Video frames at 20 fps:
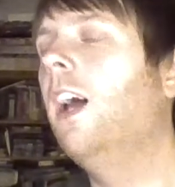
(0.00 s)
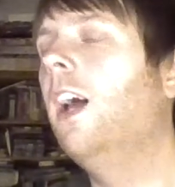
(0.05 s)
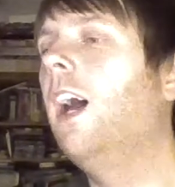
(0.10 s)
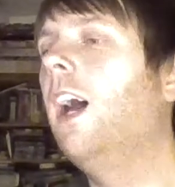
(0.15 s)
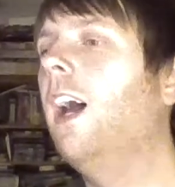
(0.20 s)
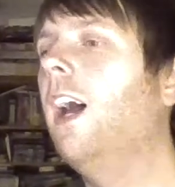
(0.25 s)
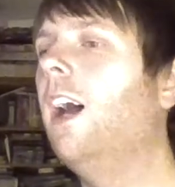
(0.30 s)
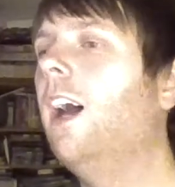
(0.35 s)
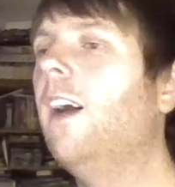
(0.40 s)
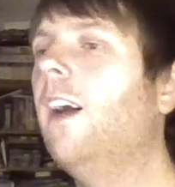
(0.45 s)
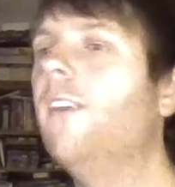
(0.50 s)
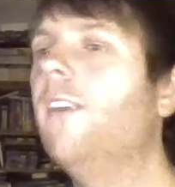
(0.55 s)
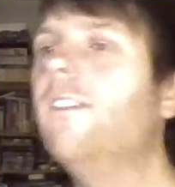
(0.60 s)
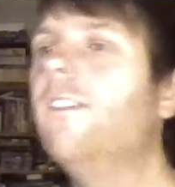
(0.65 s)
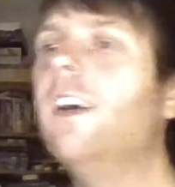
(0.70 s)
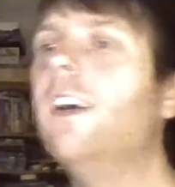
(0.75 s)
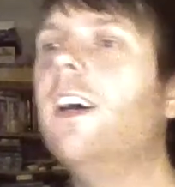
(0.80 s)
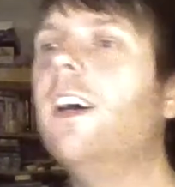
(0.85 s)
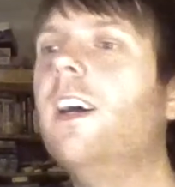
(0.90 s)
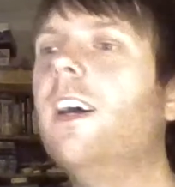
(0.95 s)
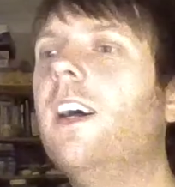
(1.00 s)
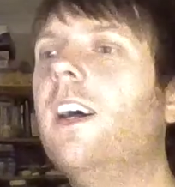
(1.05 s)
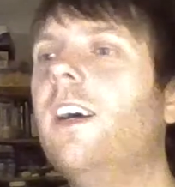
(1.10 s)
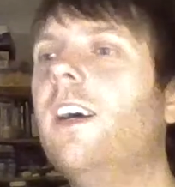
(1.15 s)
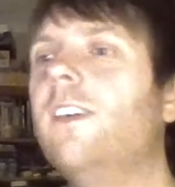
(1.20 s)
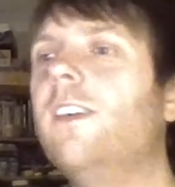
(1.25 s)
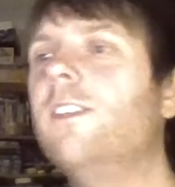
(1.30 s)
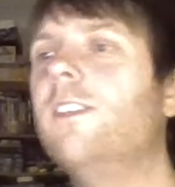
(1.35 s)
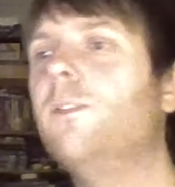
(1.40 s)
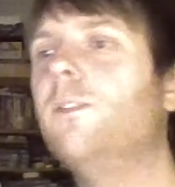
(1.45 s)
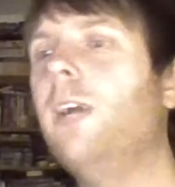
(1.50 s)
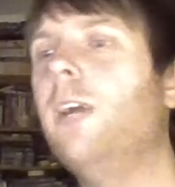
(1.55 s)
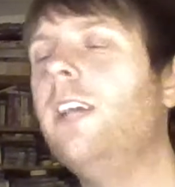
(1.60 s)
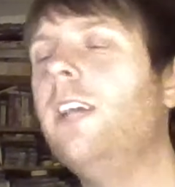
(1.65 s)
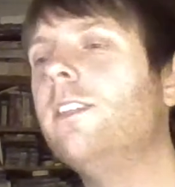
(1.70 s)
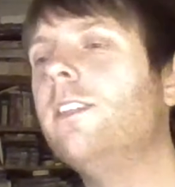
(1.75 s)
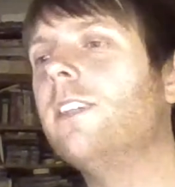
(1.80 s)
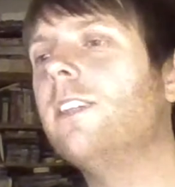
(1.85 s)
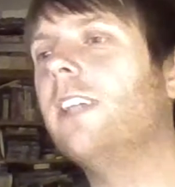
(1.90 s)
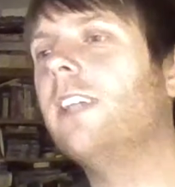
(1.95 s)
Where
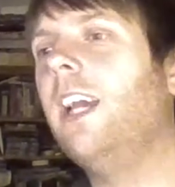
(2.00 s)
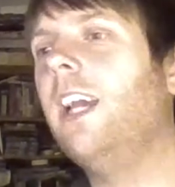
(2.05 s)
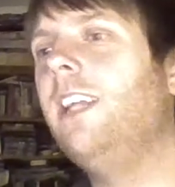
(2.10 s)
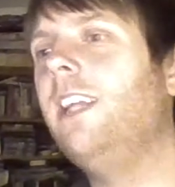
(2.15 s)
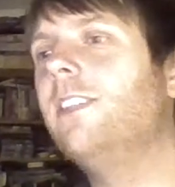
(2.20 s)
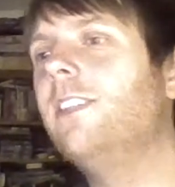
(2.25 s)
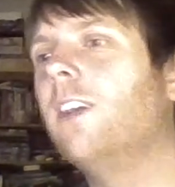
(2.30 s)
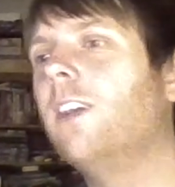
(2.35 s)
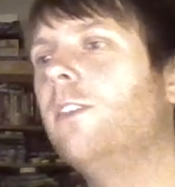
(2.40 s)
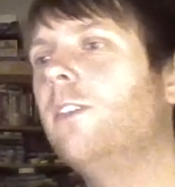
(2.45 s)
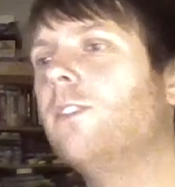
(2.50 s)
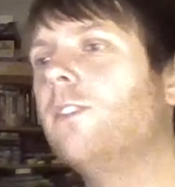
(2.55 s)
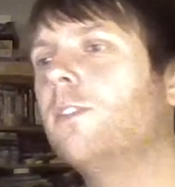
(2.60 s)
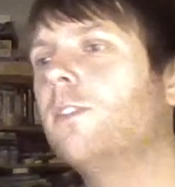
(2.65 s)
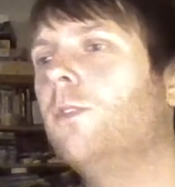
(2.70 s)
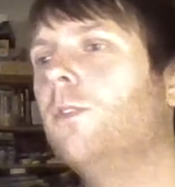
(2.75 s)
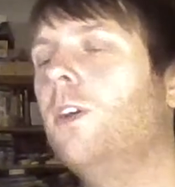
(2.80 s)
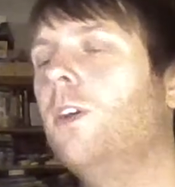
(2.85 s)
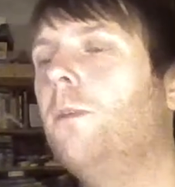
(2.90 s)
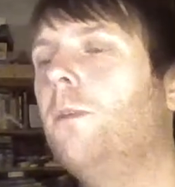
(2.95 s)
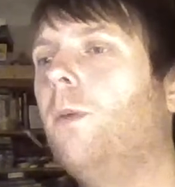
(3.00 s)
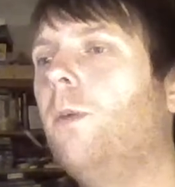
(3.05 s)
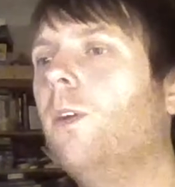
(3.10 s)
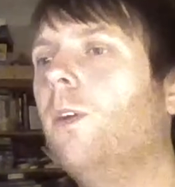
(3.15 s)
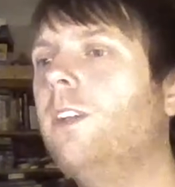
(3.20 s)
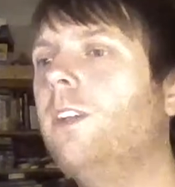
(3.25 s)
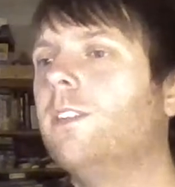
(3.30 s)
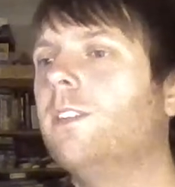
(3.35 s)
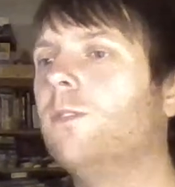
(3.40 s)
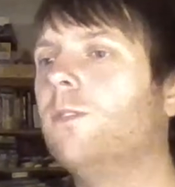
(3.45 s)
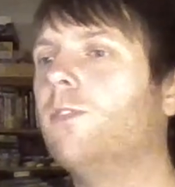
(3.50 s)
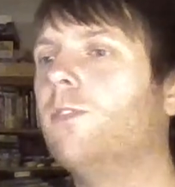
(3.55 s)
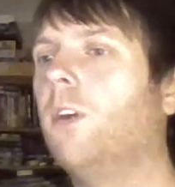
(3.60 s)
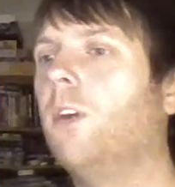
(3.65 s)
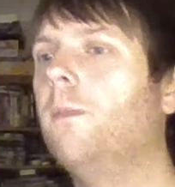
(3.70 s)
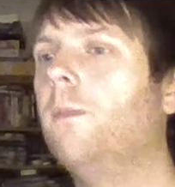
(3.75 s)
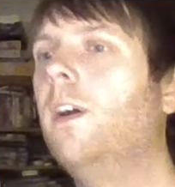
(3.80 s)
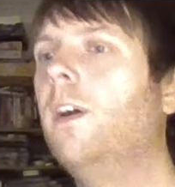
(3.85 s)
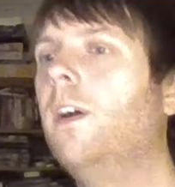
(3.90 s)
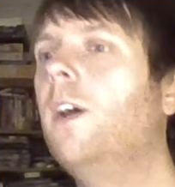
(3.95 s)
does a cane toad squirt poison
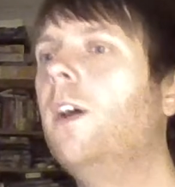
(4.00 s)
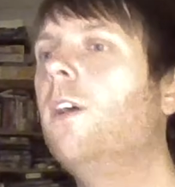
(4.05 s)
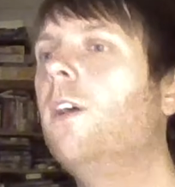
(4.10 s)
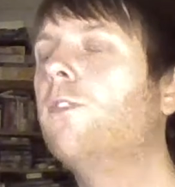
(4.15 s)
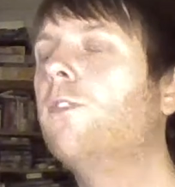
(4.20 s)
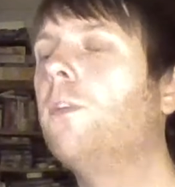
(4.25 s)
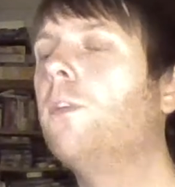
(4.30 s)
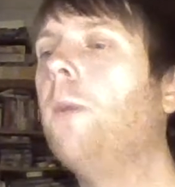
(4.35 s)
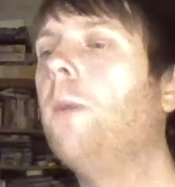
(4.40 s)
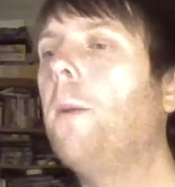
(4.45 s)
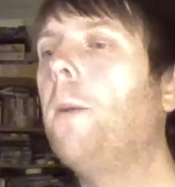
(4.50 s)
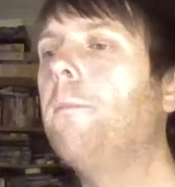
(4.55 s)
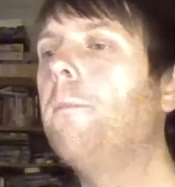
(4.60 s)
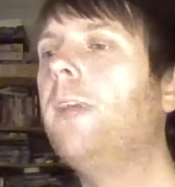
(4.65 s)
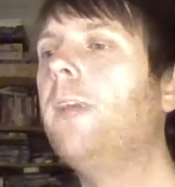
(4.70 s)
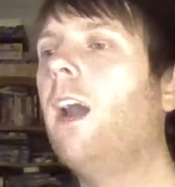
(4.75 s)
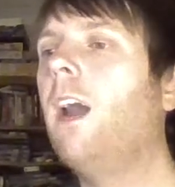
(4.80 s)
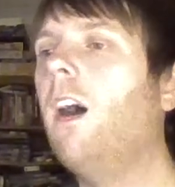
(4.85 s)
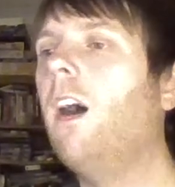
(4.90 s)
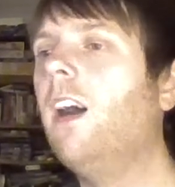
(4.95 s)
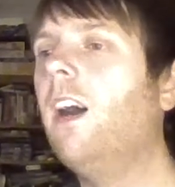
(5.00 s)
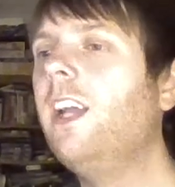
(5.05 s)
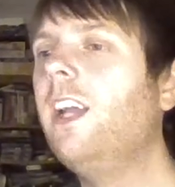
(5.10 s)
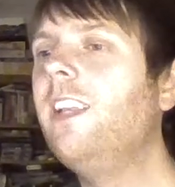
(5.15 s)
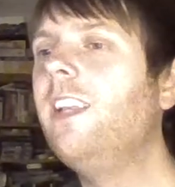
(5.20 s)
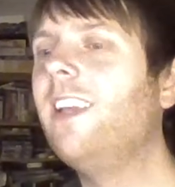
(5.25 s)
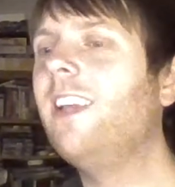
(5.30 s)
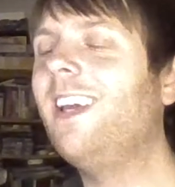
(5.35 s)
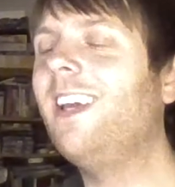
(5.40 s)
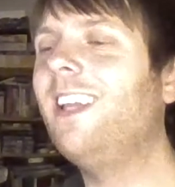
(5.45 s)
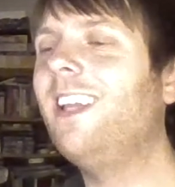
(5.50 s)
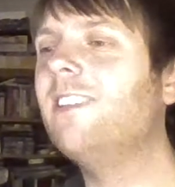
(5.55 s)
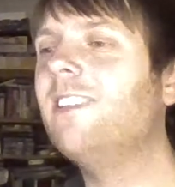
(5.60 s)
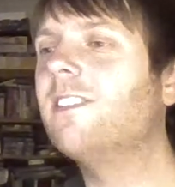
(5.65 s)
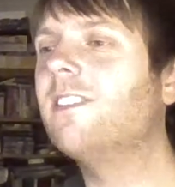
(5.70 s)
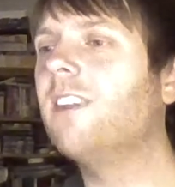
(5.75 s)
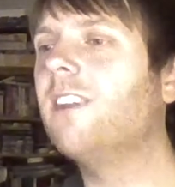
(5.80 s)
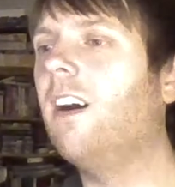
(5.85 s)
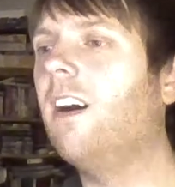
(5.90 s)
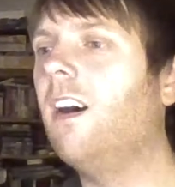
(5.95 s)
from? From behind
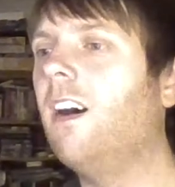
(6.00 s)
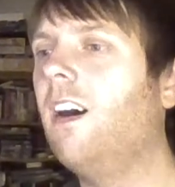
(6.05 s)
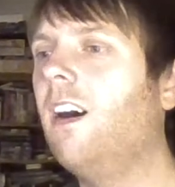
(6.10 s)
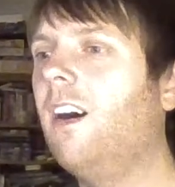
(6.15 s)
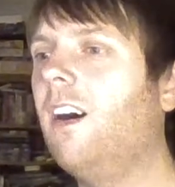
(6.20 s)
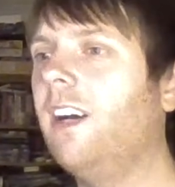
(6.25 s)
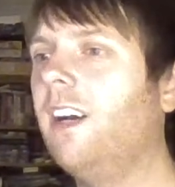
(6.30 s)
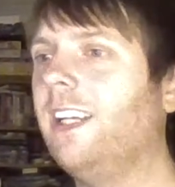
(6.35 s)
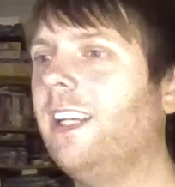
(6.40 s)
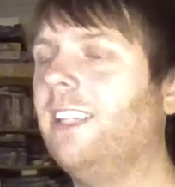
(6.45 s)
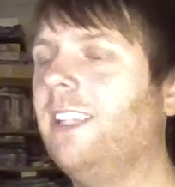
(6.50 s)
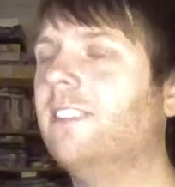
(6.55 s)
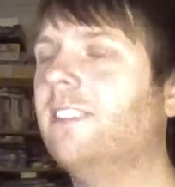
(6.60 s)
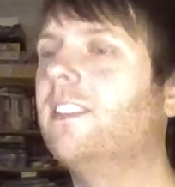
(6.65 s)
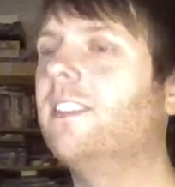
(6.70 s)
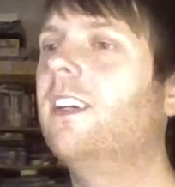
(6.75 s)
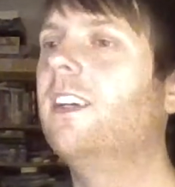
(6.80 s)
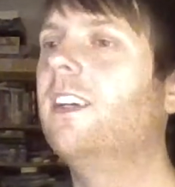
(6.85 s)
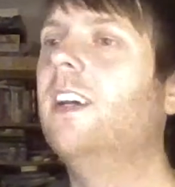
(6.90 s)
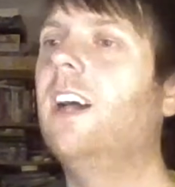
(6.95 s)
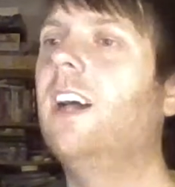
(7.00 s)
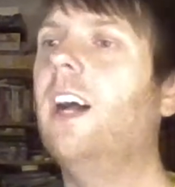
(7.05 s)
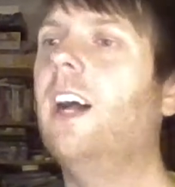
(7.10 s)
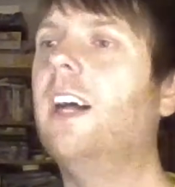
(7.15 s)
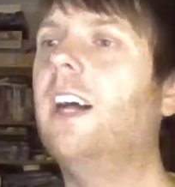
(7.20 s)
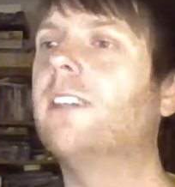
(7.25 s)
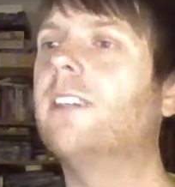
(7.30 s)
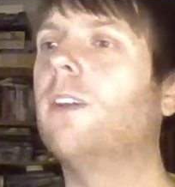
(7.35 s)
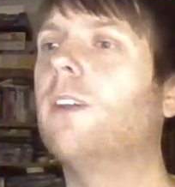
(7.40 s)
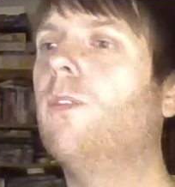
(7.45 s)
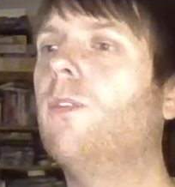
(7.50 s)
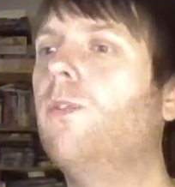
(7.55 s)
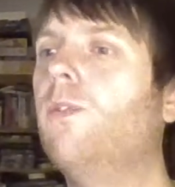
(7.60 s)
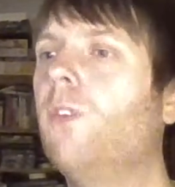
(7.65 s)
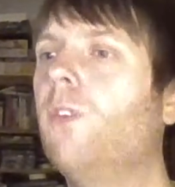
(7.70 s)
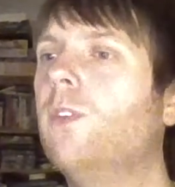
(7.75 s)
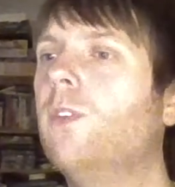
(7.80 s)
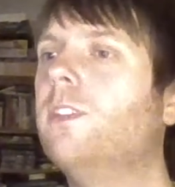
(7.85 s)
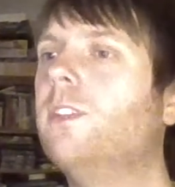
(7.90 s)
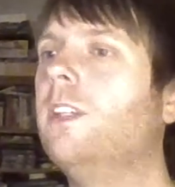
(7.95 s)
its eyes, as
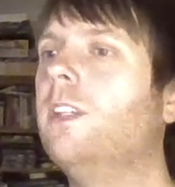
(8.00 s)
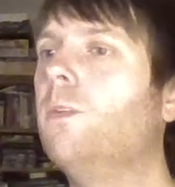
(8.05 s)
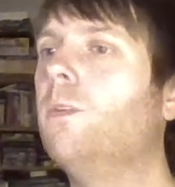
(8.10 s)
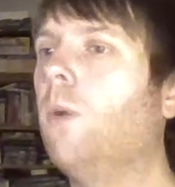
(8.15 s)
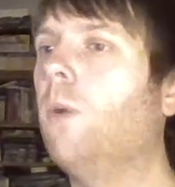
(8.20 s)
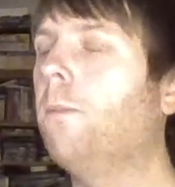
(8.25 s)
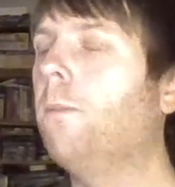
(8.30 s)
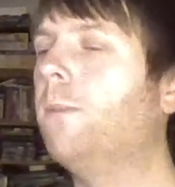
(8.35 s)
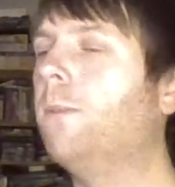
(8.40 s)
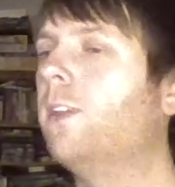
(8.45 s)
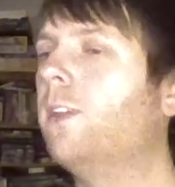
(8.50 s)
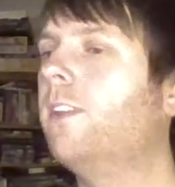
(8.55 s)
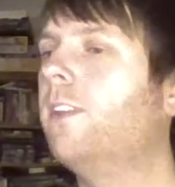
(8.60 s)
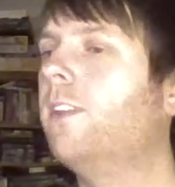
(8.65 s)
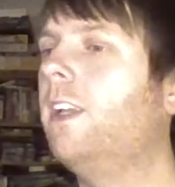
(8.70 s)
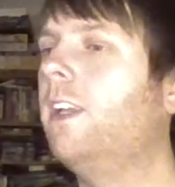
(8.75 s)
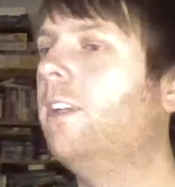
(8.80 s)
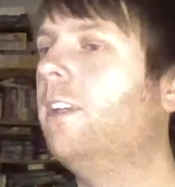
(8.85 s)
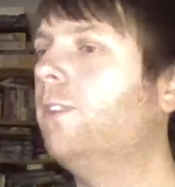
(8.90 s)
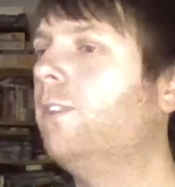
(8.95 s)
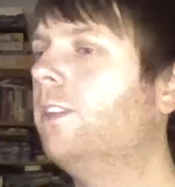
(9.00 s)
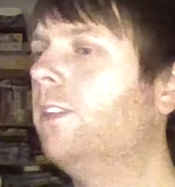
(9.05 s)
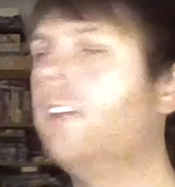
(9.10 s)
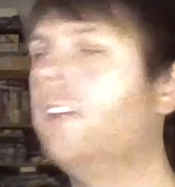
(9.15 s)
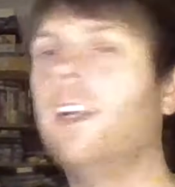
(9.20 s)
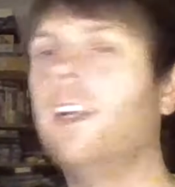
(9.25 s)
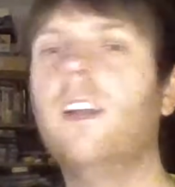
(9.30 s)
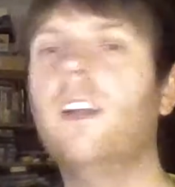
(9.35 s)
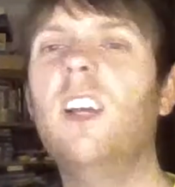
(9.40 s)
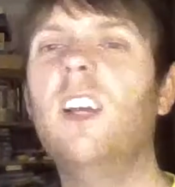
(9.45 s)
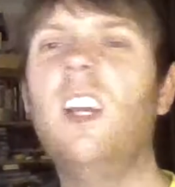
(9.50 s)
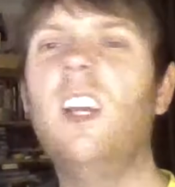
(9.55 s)
41% of you said.